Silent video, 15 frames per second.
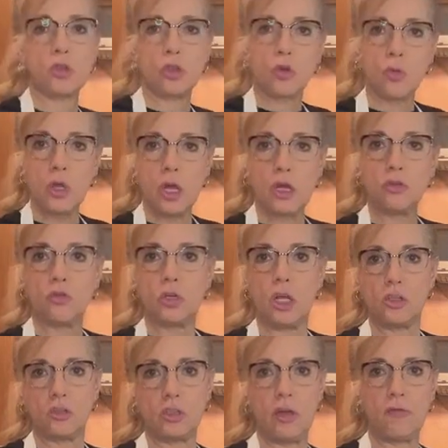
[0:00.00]

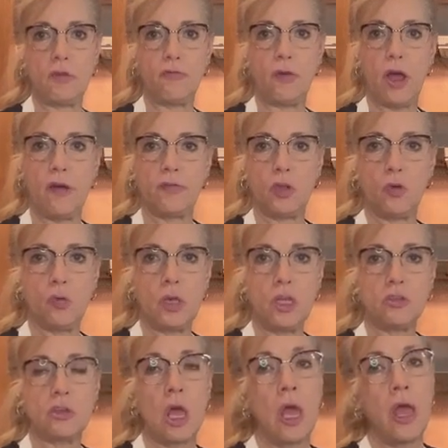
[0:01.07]
375
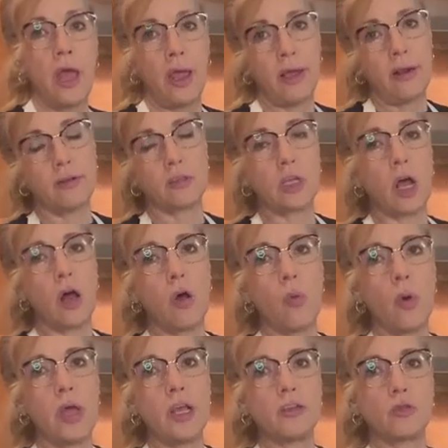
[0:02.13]
degrees. And as
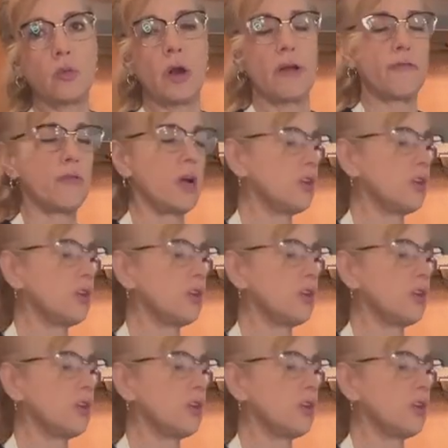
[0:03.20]
always, when I fry